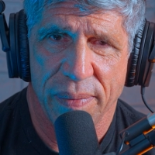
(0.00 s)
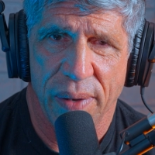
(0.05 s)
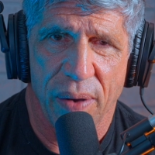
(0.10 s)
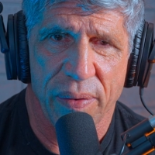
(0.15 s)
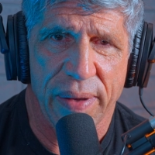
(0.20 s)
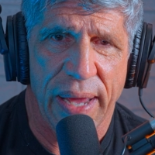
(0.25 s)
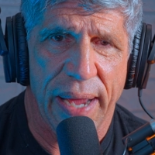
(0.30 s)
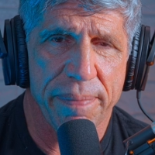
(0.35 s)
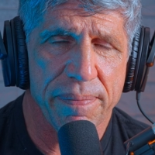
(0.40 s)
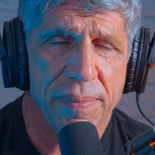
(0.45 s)

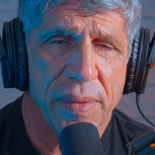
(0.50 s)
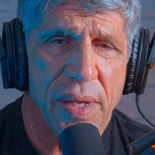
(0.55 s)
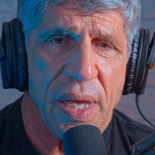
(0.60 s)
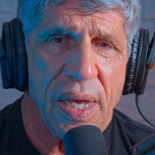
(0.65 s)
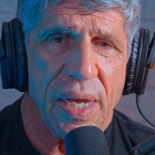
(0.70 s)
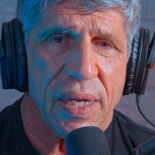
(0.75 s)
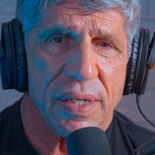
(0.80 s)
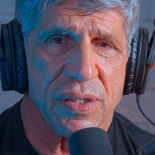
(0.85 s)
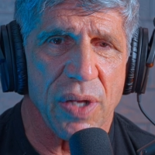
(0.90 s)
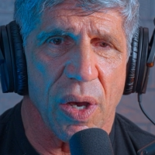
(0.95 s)
Okay.
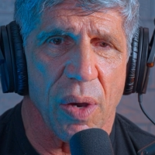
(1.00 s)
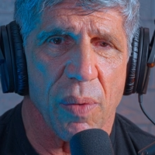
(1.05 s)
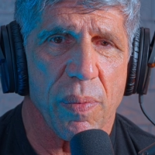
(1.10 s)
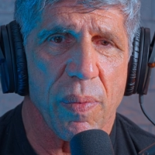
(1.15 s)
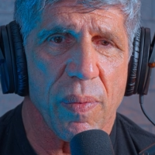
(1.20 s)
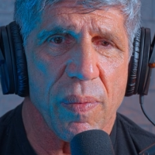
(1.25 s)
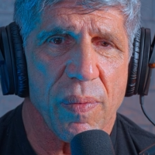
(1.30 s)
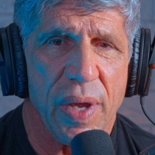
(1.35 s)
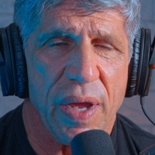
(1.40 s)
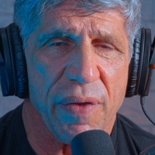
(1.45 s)

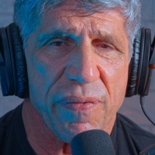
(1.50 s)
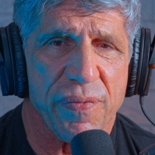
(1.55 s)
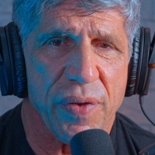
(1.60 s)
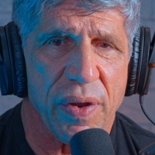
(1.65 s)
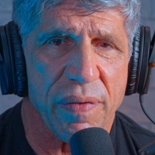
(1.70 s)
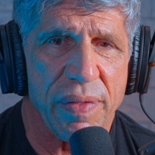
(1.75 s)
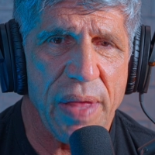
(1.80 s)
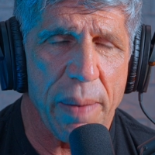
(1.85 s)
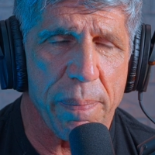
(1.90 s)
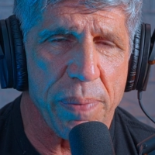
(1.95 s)
So if
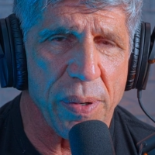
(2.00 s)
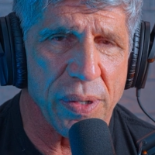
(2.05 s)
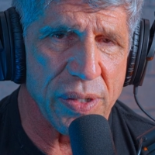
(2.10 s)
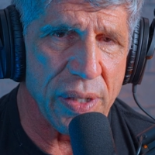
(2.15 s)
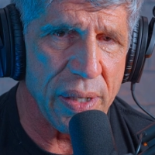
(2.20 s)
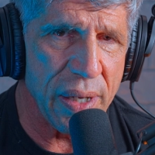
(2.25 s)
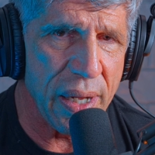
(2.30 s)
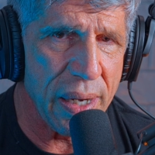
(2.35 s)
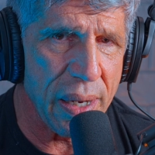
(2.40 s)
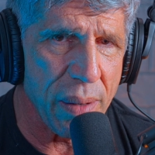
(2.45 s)
you're that
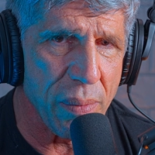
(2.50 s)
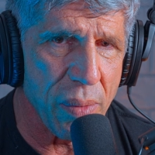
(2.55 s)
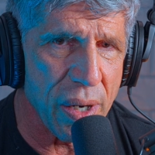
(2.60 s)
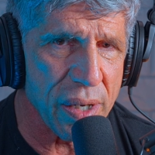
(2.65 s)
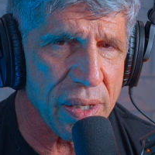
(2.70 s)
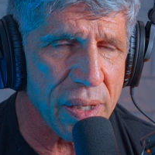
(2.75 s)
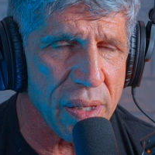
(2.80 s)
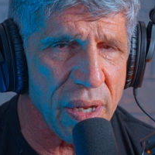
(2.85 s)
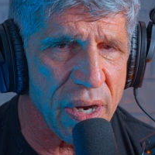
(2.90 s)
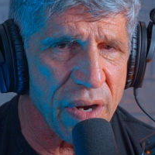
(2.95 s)
person, and I want
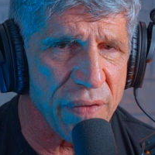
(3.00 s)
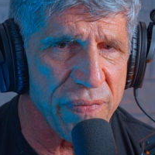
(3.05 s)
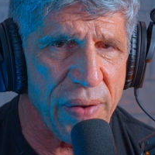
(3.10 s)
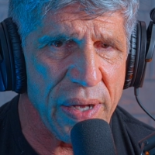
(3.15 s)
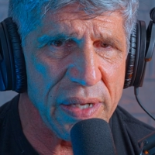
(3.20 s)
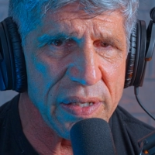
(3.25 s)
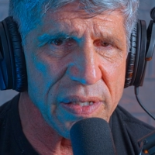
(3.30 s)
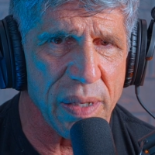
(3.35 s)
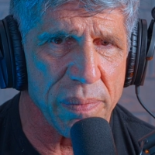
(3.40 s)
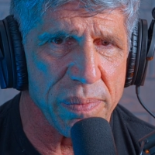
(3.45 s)
to
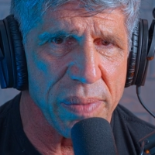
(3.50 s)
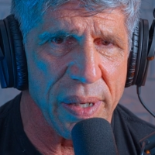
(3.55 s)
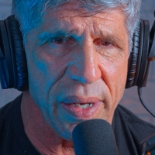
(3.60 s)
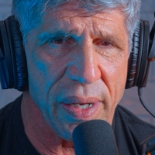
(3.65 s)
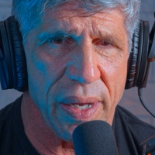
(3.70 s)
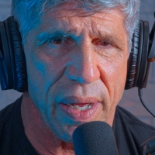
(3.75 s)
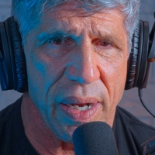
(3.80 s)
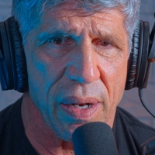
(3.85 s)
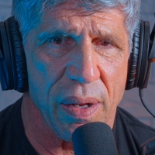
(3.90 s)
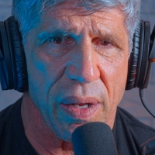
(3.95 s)
clarify
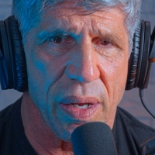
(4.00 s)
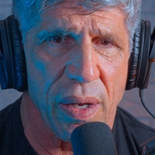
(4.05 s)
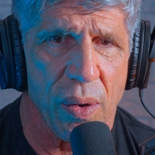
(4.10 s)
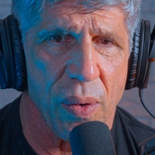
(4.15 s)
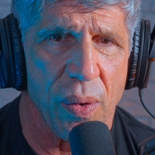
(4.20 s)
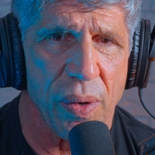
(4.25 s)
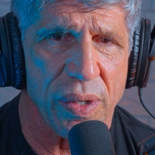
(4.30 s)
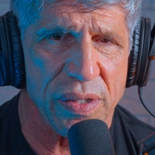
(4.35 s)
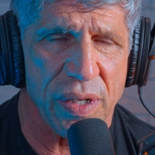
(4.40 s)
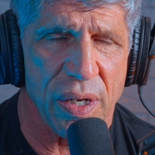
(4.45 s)
something
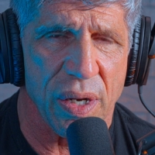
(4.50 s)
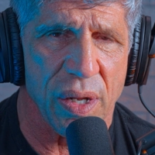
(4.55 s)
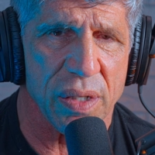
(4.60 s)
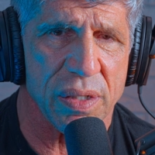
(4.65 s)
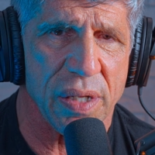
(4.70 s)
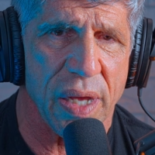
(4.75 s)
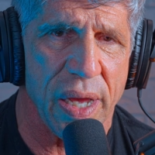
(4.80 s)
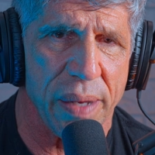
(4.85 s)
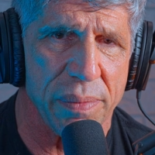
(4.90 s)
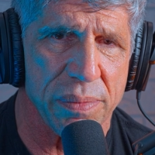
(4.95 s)
always at all
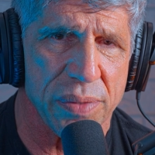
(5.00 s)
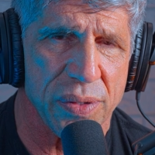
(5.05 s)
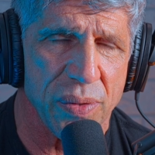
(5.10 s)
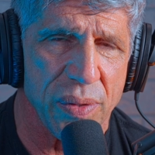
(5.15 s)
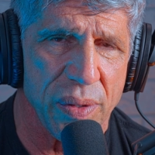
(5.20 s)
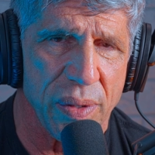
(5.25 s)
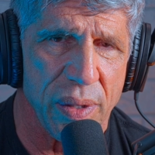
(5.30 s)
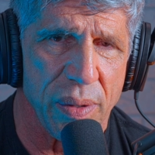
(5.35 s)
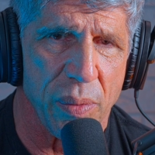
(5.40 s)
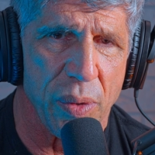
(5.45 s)
times,
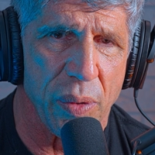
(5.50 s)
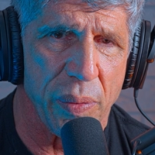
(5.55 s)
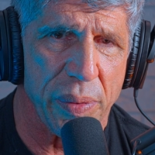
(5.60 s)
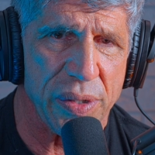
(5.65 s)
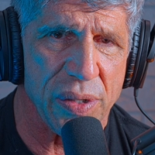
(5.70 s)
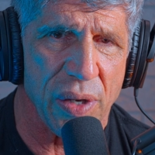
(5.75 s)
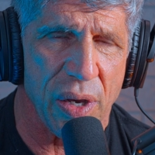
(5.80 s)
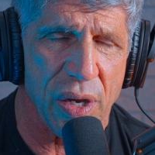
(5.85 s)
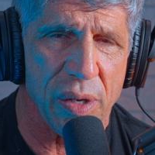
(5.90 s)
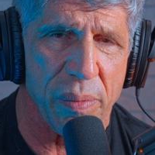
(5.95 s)
and when we
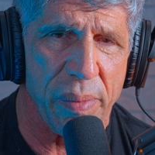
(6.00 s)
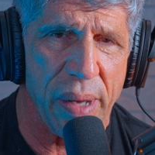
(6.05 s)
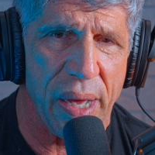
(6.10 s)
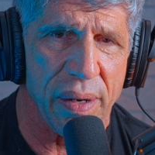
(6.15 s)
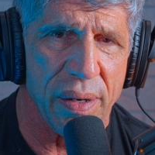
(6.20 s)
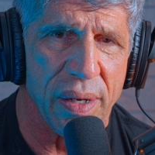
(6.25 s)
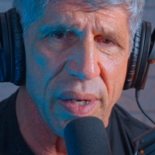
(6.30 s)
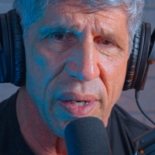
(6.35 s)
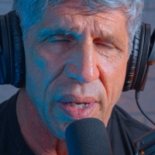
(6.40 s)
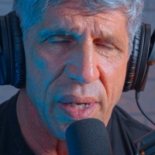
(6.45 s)
talk
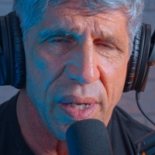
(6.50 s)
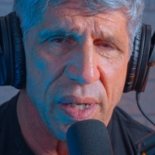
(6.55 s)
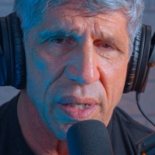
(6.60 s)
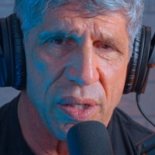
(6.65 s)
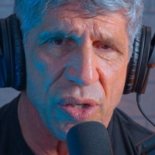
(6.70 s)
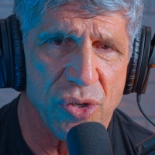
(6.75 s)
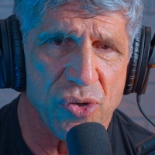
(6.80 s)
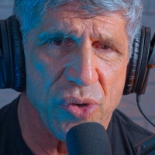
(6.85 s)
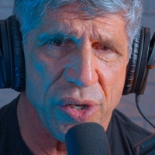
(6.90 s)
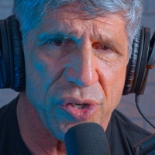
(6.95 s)
about
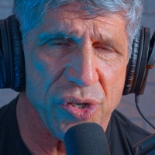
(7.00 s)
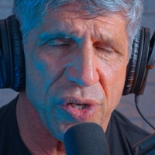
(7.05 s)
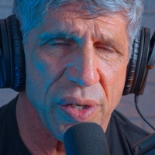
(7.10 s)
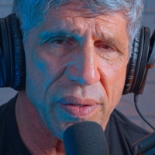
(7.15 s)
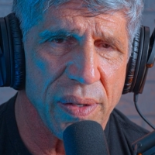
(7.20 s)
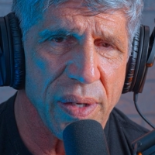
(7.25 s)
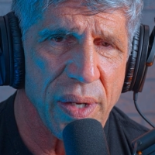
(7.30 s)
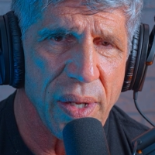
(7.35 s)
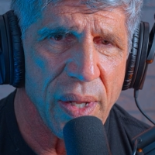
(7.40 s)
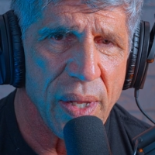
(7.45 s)

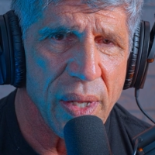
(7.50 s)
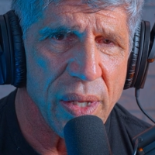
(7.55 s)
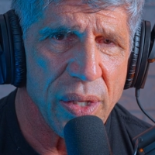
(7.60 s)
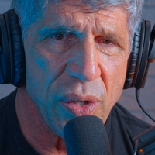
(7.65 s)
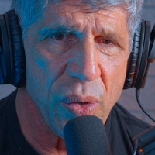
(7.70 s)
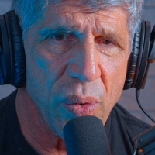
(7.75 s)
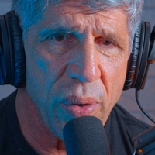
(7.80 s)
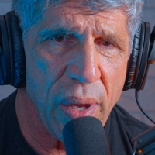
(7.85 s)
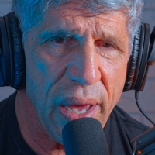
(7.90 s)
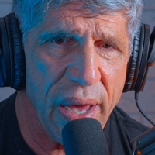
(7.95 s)
nutrition,
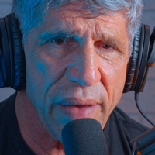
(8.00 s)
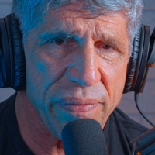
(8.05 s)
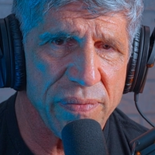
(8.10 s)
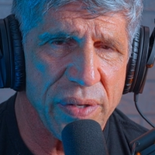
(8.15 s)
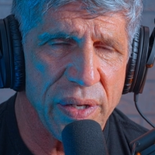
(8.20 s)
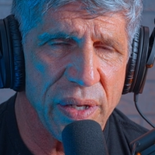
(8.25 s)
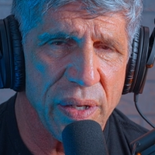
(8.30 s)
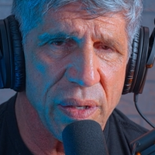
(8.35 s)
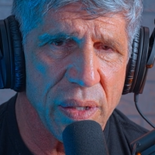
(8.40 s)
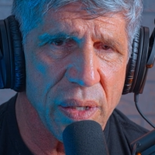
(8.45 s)
you have
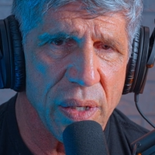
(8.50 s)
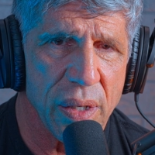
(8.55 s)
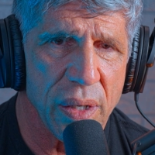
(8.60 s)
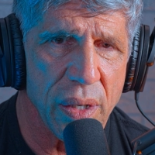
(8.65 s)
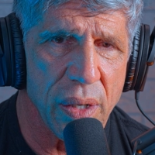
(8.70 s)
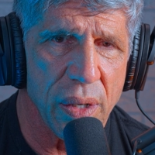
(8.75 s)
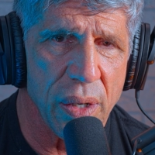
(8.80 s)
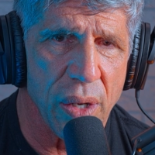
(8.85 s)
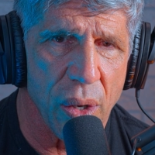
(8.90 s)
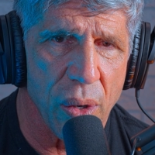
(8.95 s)
to
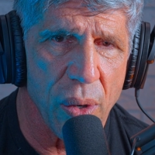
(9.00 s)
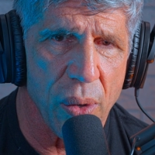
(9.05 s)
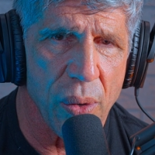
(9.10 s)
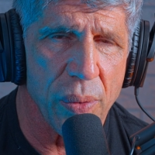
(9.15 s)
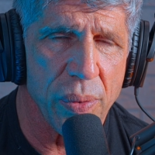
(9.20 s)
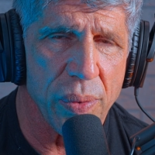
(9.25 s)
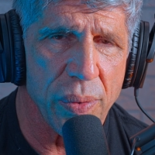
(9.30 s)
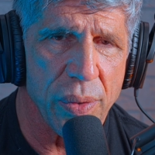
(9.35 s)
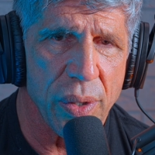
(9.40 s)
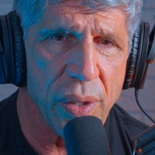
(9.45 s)

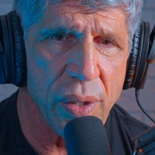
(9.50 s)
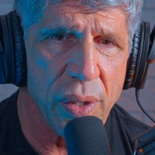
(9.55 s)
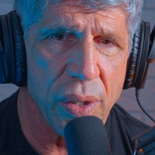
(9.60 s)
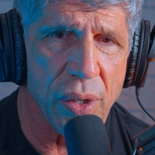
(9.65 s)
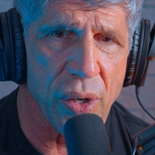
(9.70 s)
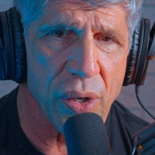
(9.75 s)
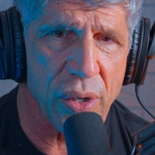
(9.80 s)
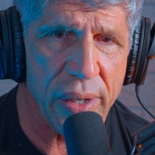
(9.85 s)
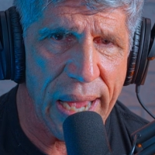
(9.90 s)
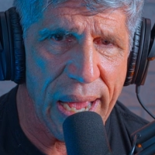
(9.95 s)
know
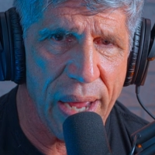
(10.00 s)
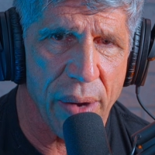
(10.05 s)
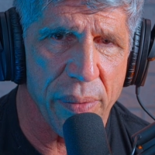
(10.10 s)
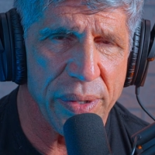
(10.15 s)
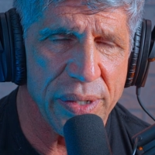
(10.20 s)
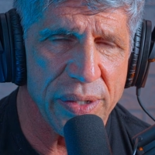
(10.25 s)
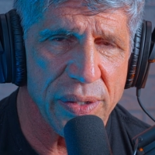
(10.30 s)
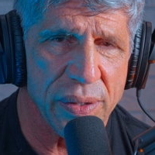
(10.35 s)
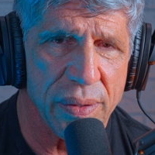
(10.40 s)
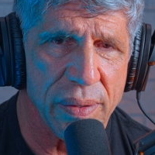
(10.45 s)
your
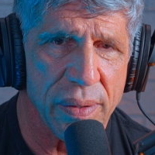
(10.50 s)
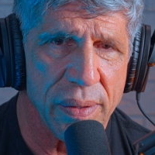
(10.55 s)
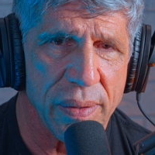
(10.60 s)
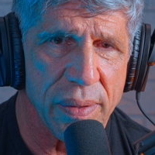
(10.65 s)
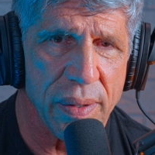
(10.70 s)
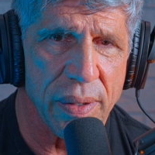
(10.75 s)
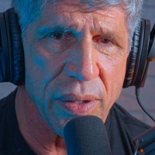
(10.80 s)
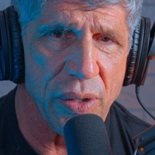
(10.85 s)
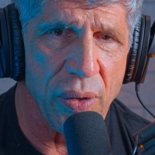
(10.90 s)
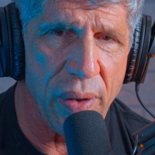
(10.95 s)
calories.
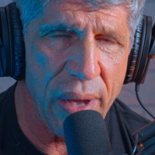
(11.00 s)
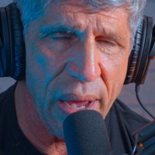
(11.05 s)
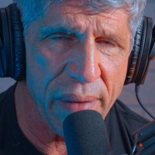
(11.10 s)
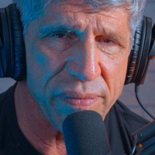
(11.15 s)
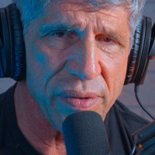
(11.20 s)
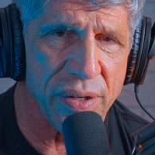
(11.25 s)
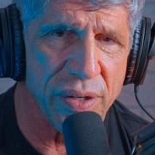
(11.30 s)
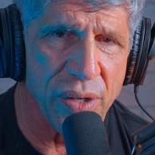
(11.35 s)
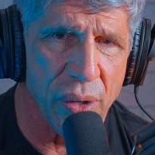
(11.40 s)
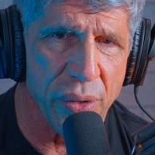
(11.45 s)
You have
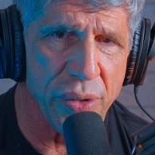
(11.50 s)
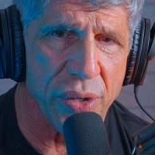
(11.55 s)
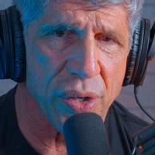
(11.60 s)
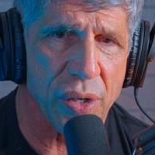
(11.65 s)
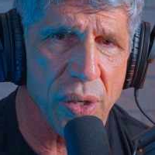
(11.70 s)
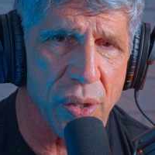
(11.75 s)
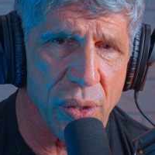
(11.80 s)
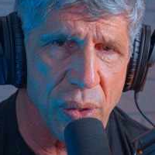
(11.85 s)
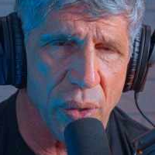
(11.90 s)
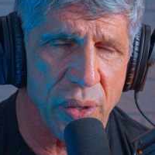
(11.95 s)
to know your
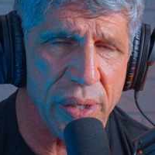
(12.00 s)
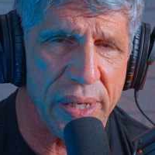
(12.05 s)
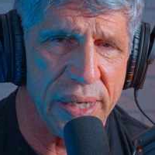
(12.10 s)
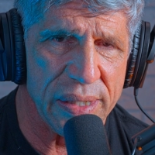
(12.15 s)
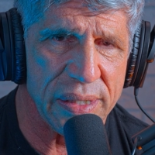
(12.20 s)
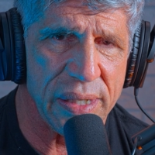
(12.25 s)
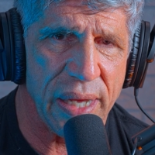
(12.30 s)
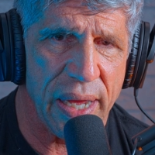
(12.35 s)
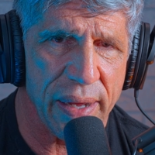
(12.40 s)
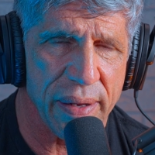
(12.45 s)
caloric
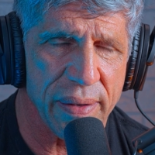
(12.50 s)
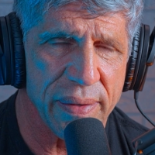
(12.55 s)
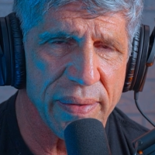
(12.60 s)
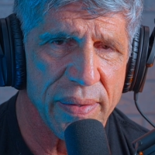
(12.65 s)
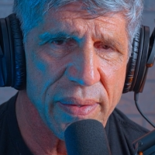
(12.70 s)
intake.